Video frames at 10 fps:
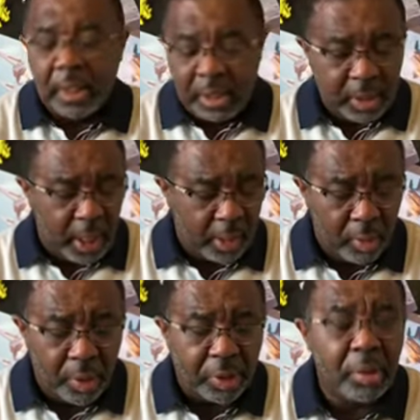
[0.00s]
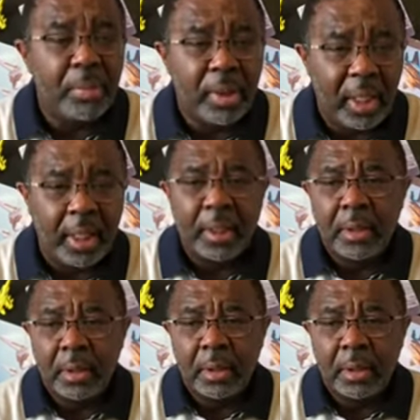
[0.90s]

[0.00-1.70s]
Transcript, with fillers: he's not going to play